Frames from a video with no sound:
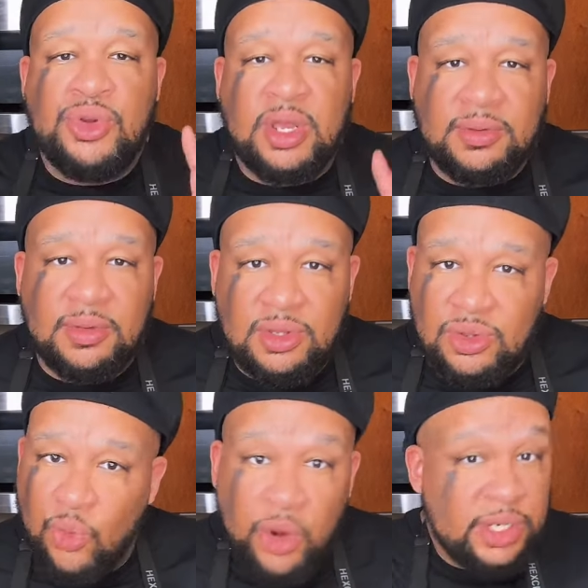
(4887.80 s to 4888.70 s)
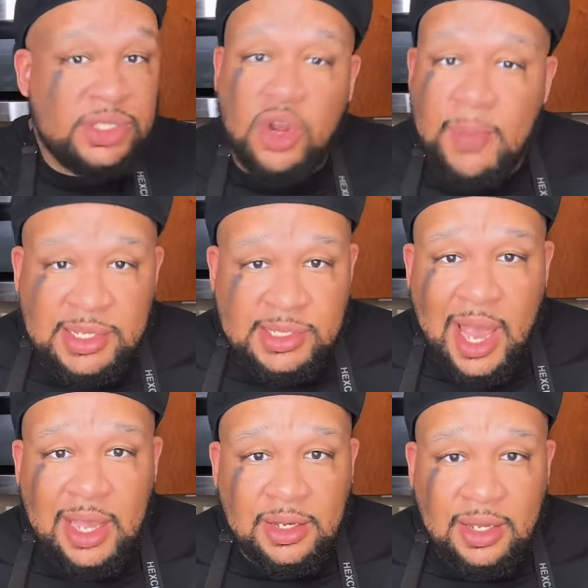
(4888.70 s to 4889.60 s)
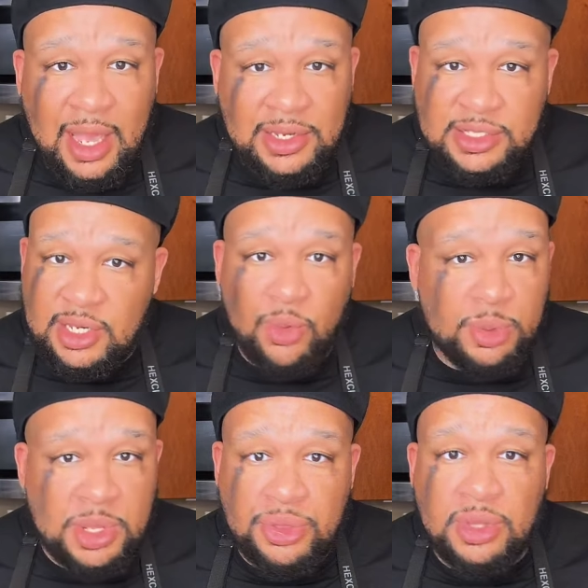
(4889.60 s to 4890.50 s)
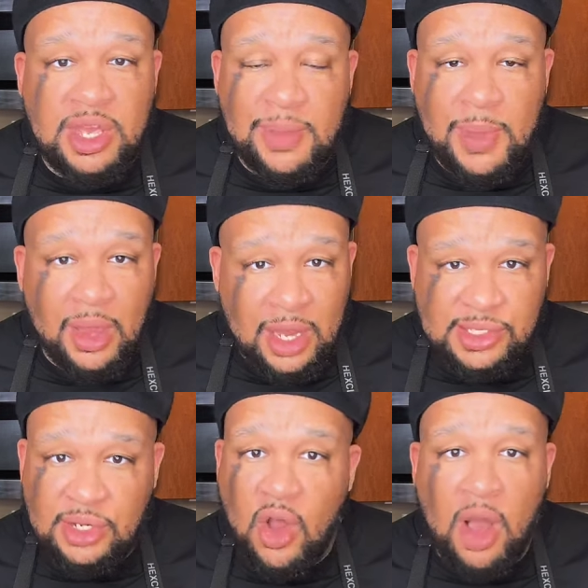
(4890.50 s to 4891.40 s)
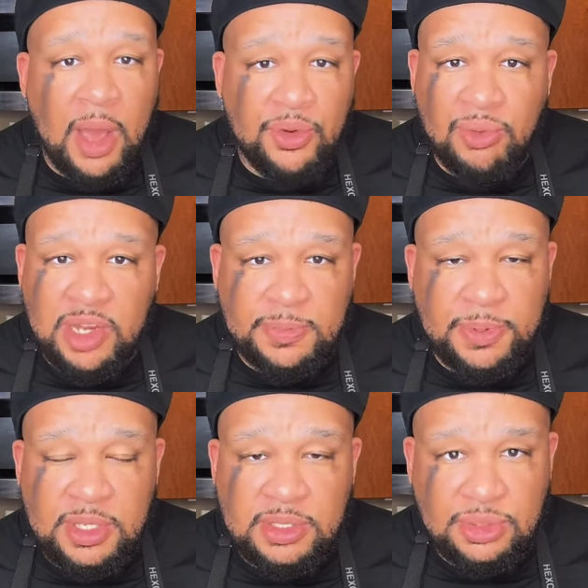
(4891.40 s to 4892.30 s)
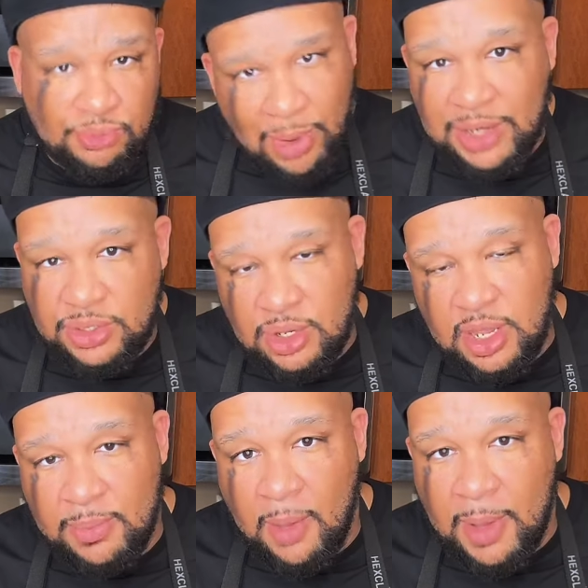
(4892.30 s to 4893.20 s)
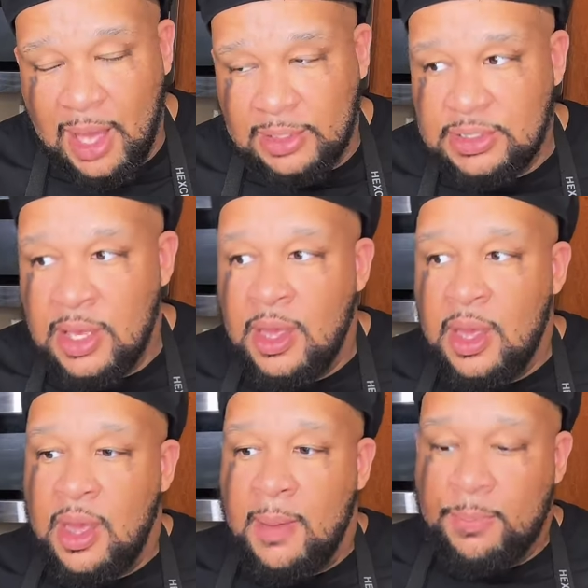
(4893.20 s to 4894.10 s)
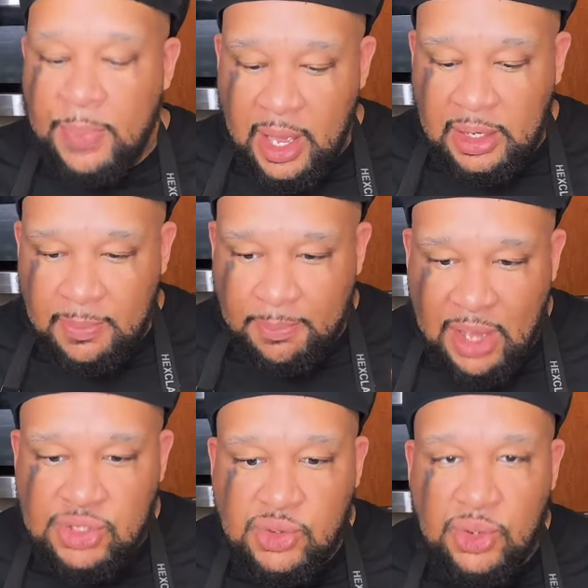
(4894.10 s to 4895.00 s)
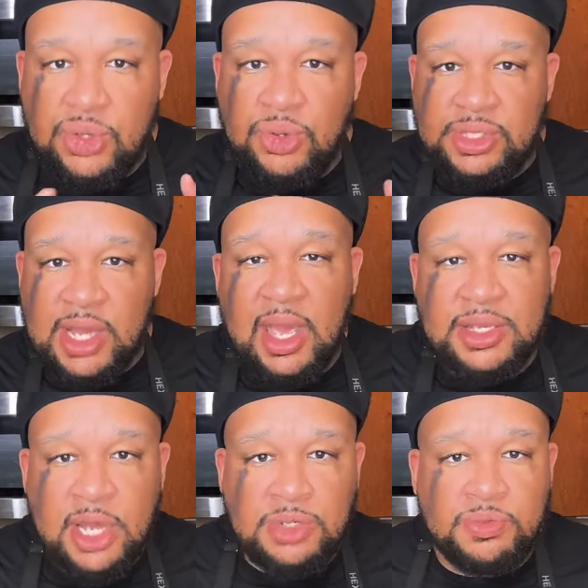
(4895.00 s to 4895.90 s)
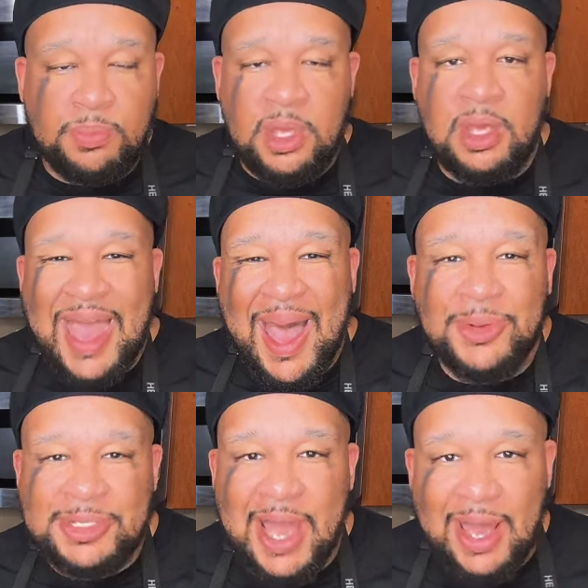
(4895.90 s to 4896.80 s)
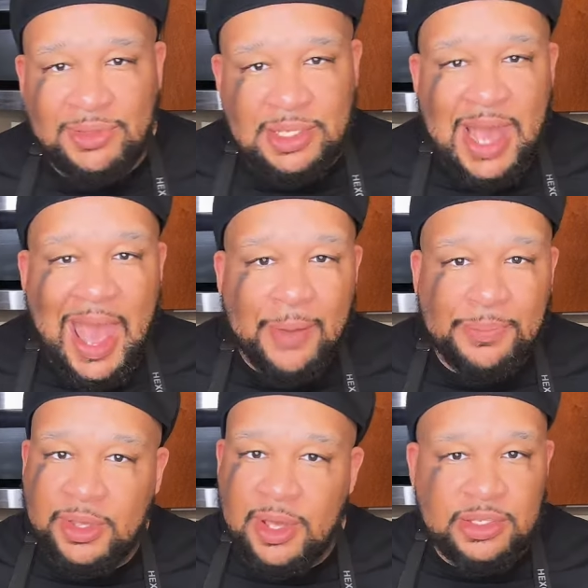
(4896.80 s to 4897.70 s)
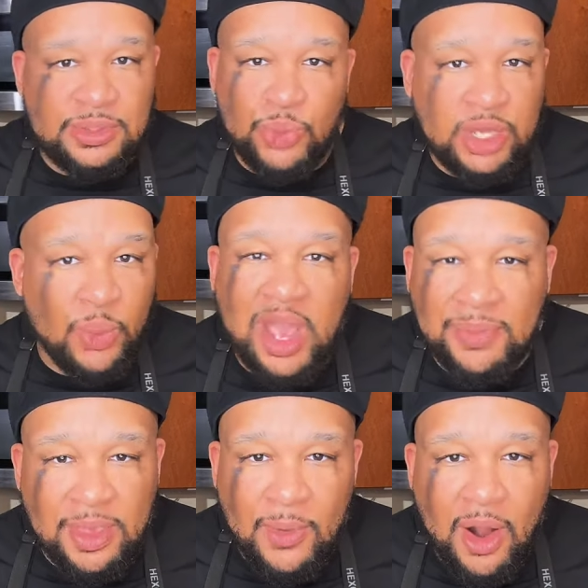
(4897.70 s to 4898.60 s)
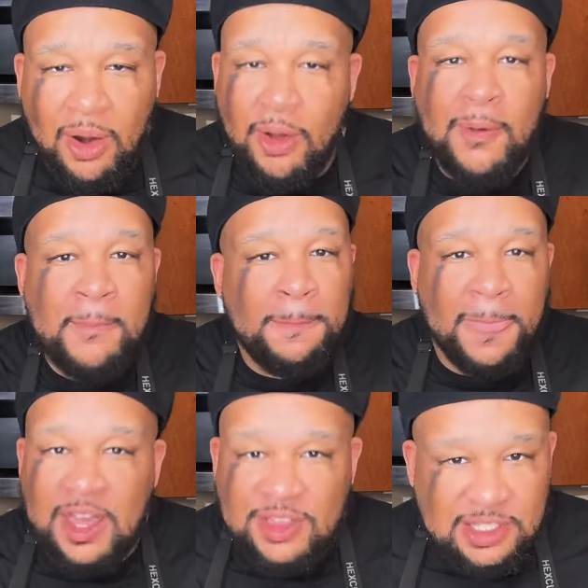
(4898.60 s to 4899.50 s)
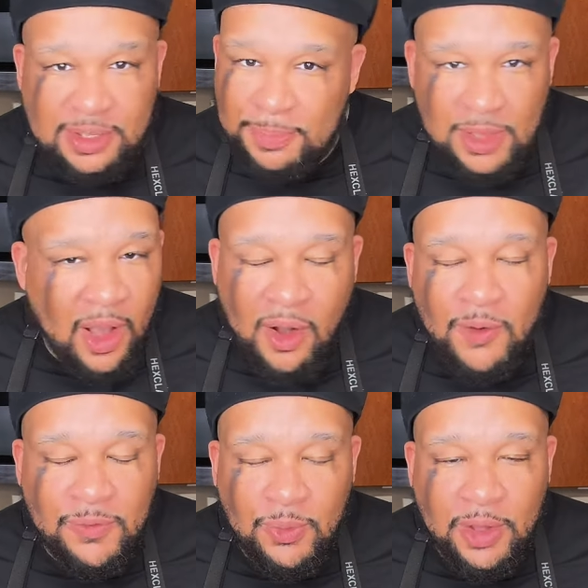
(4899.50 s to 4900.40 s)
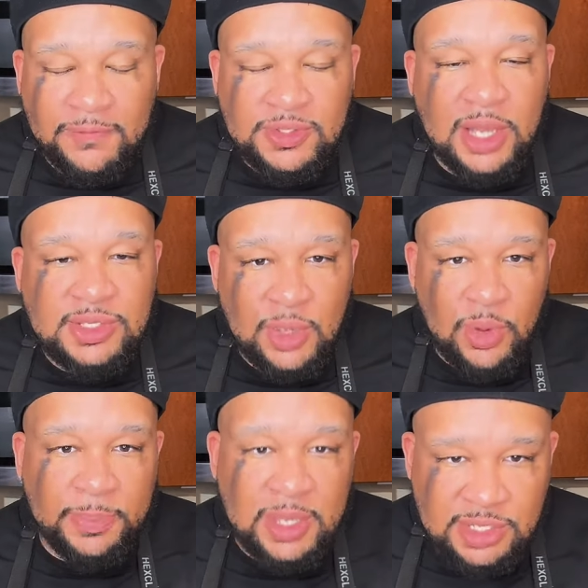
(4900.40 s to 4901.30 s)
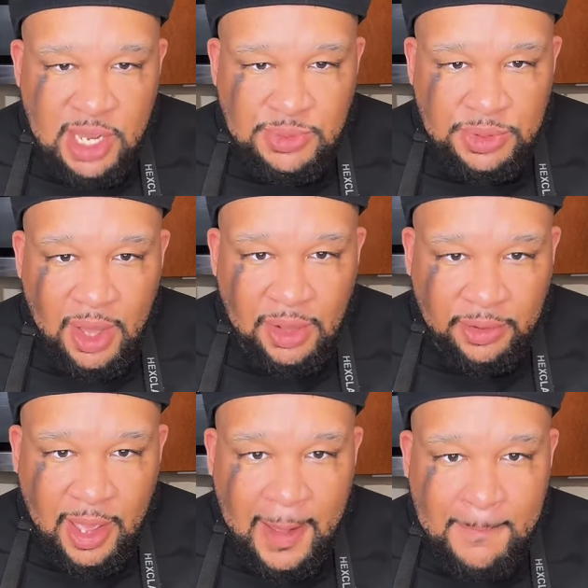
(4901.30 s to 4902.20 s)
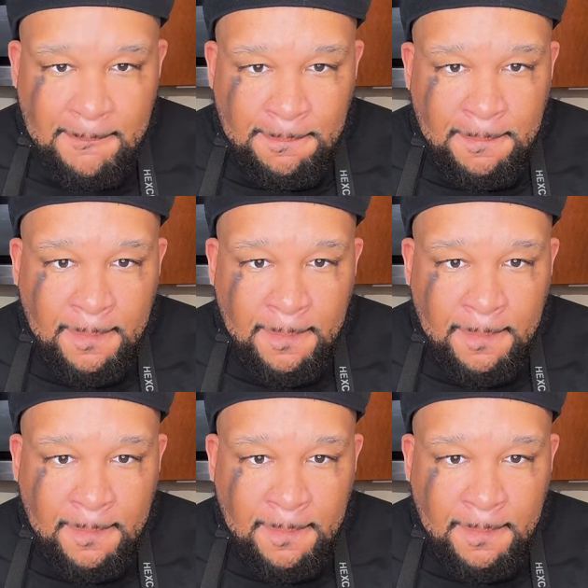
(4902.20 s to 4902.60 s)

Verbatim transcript: You can, or you can just go to my site and just deal with me through the email. I send all my new recipes right to your email box. But make sure you stay in touch with me outside of this app because we could wake up tomorrow and this would be all over with. So I still want to be in touch with y'all, okay?